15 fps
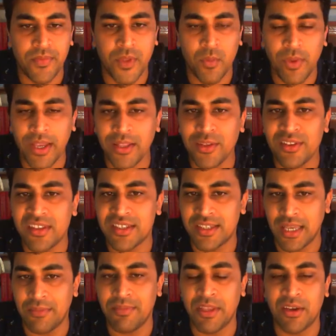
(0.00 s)
We can do the
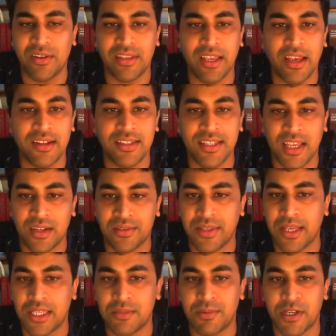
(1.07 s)
same thing on the other side of the
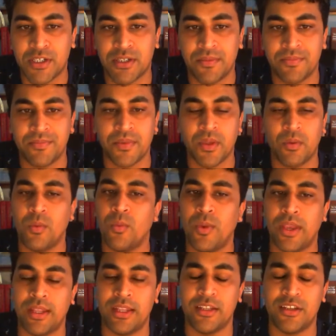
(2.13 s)
expression. We
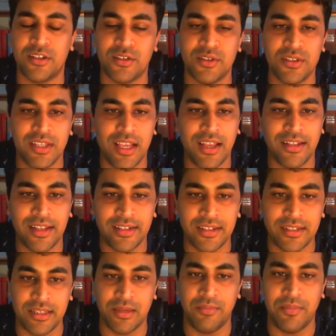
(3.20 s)
can introduce the
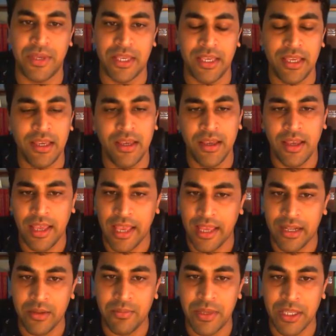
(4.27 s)
identity B
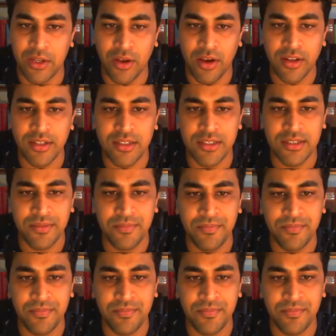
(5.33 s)
and B0,